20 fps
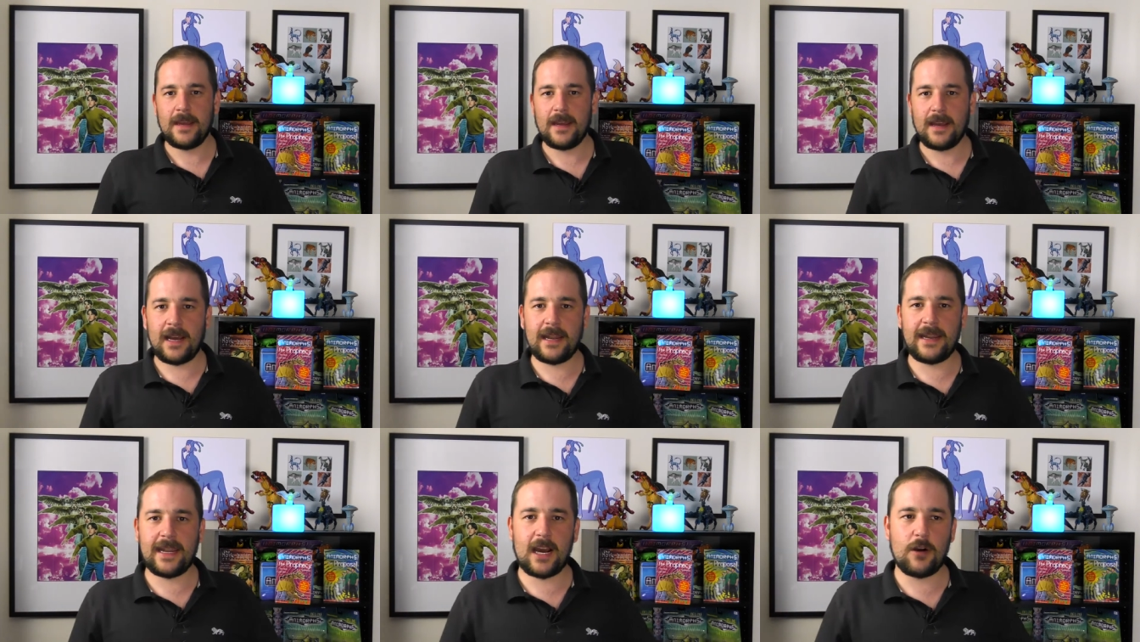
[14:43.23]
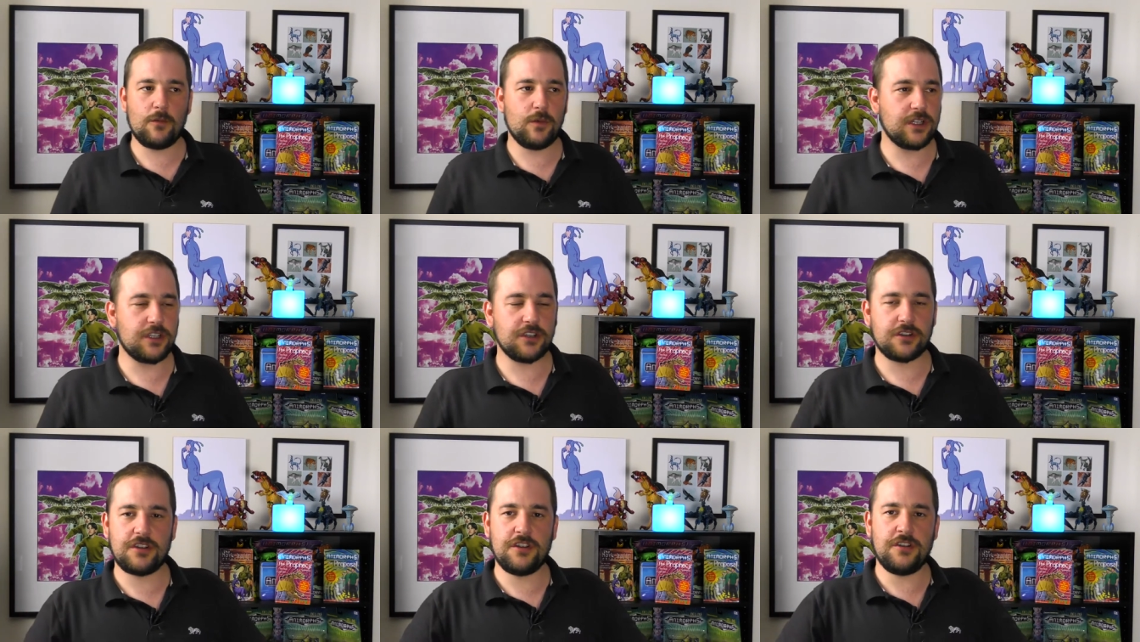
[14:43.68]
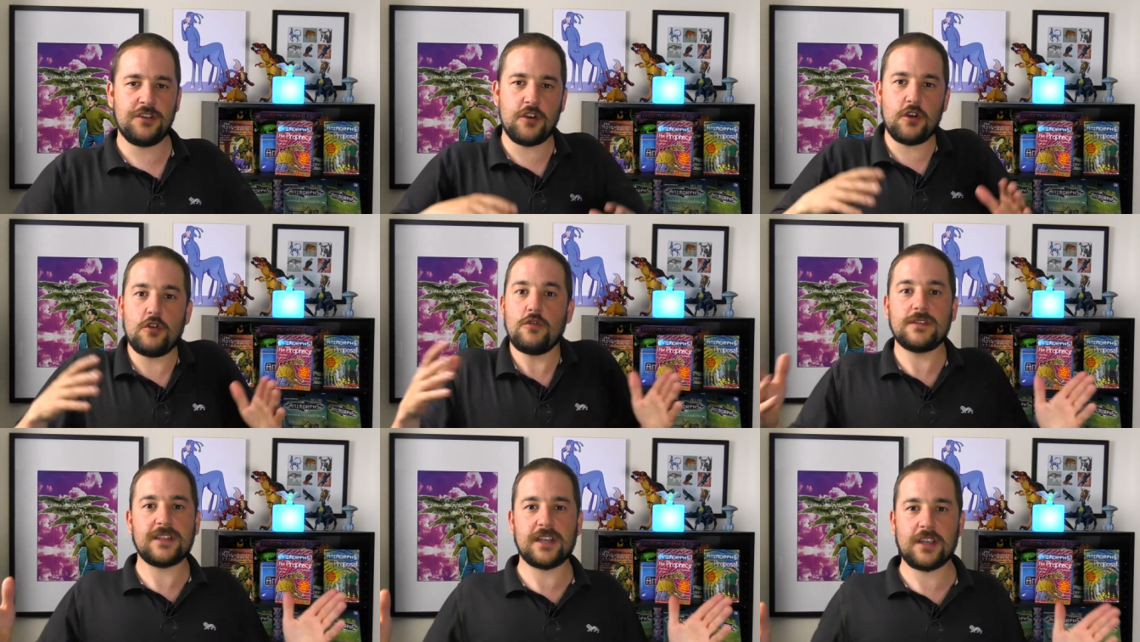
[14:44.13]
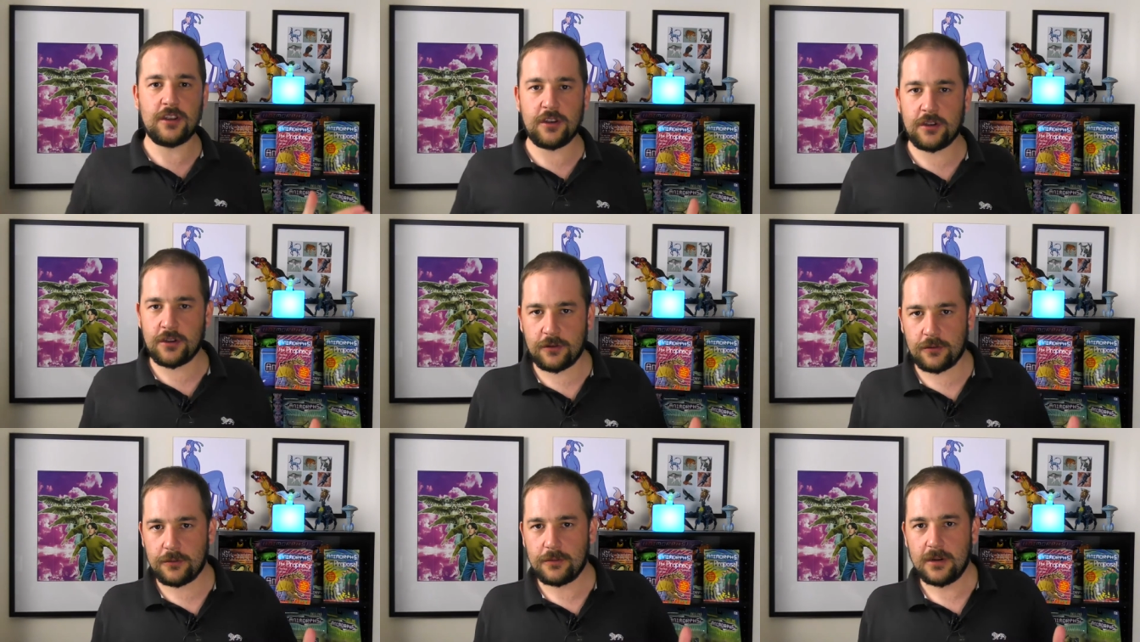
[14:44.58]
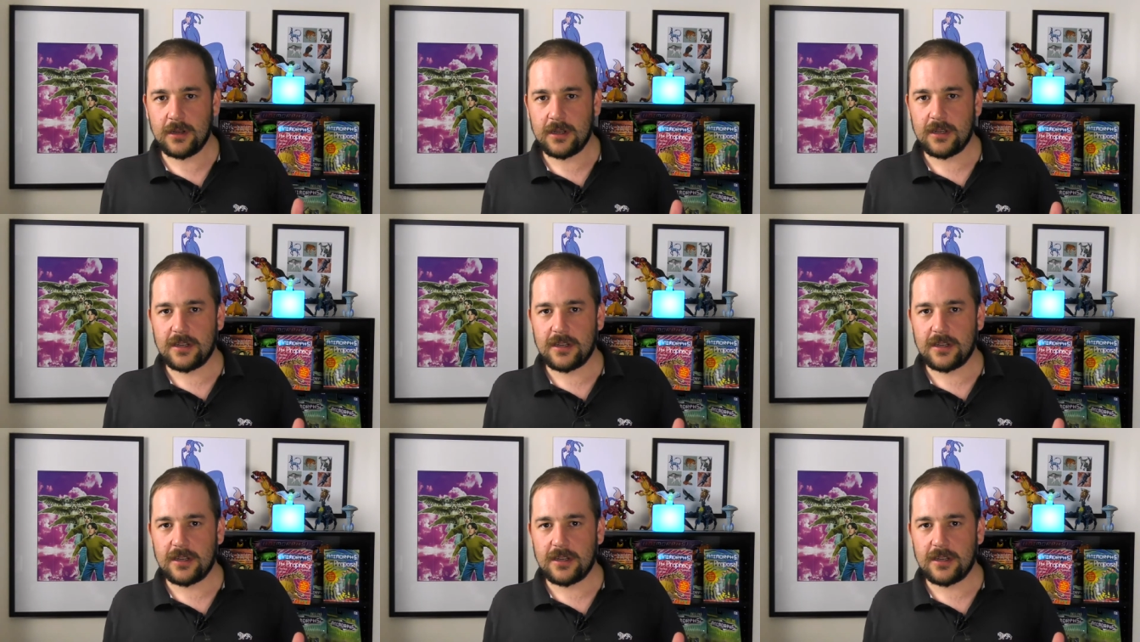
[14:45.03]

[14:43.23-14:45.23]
And now we're just using you